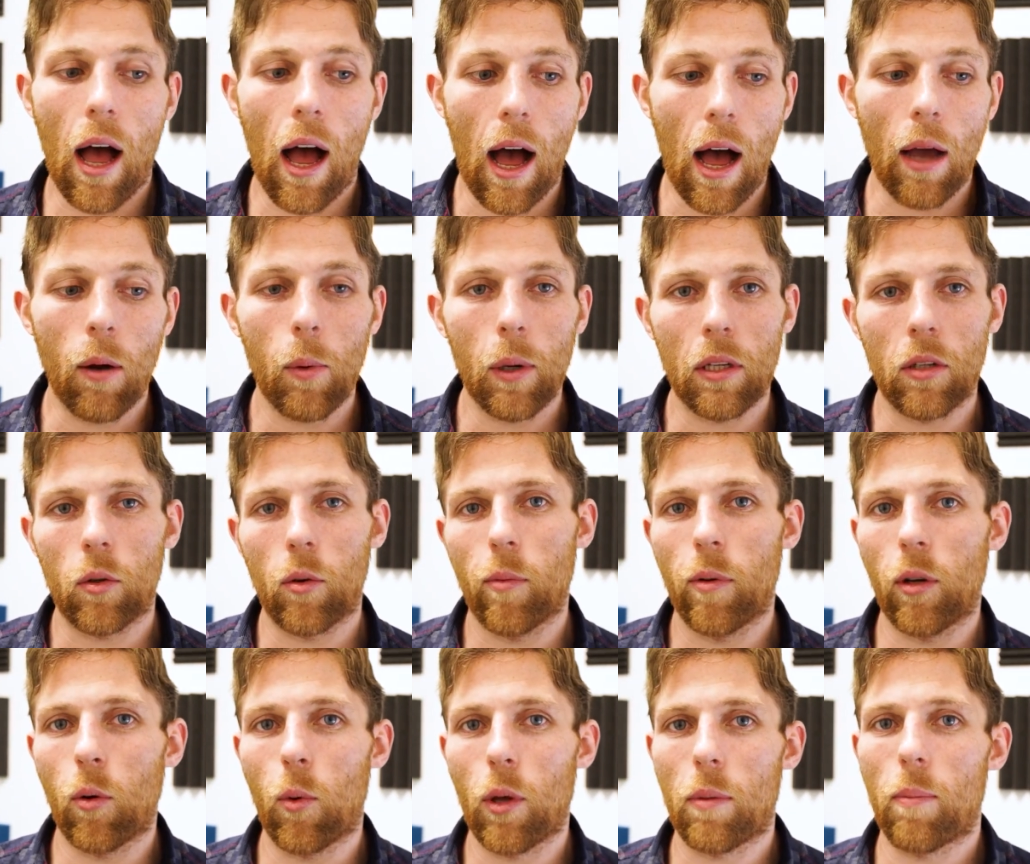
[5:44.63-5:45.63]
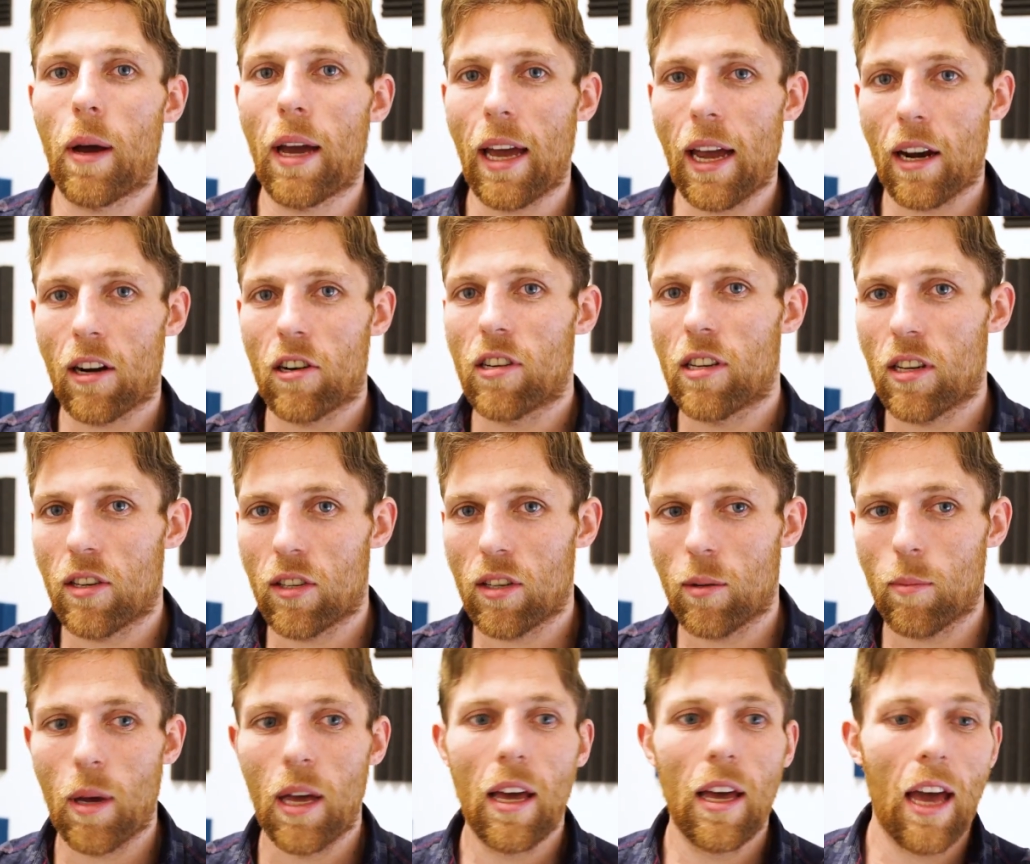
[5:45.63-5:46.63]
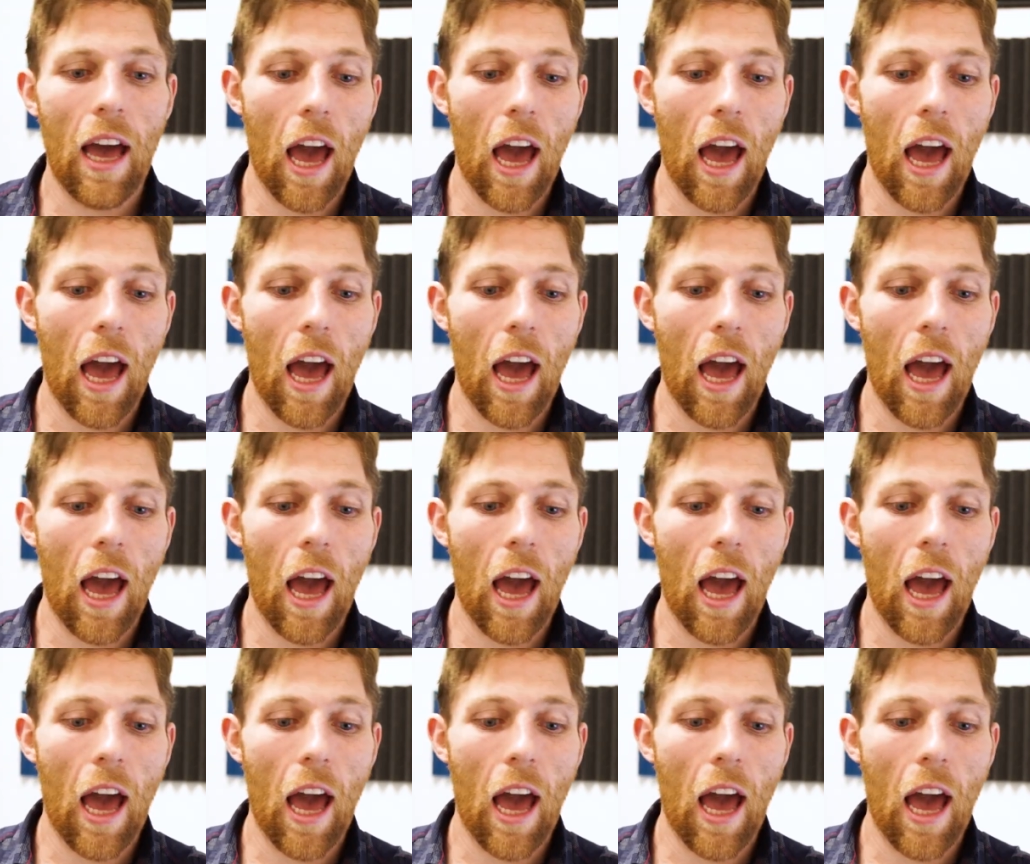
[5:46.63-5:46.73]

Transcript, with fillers: I went swimming with my hair system,